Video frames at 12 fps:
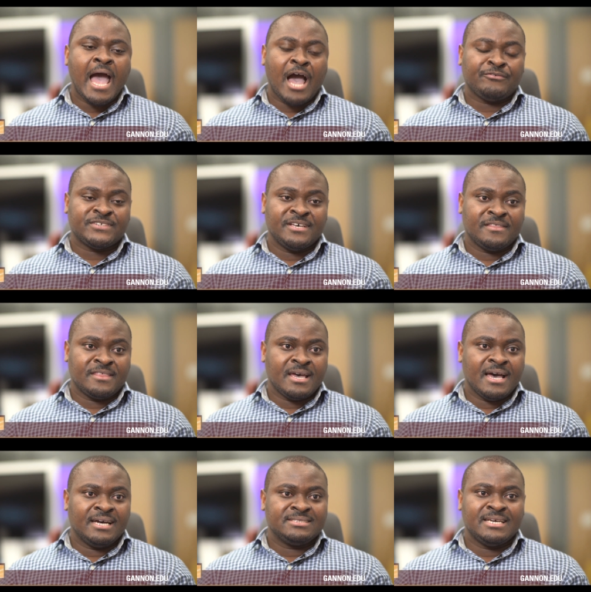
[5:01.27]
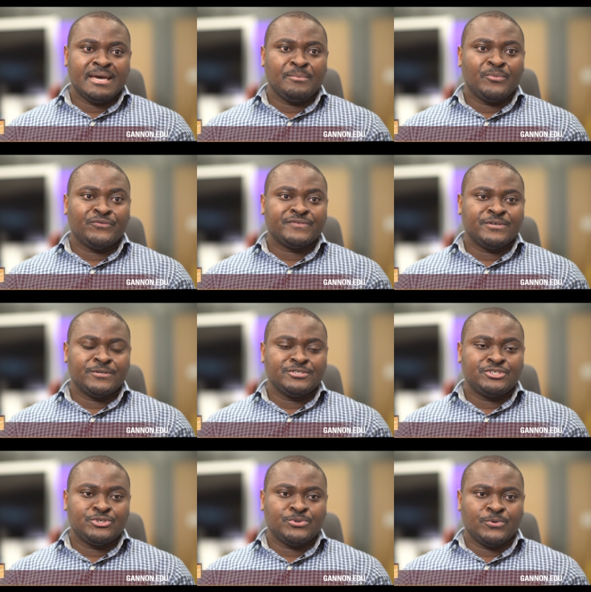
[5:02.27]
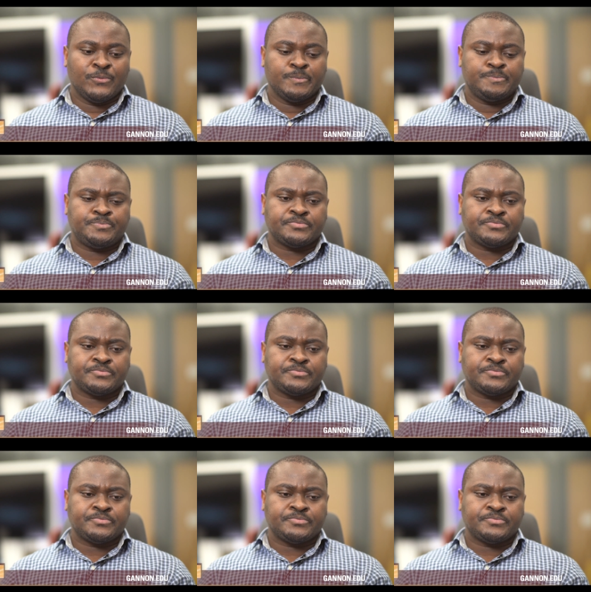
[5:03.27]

after that i moved on to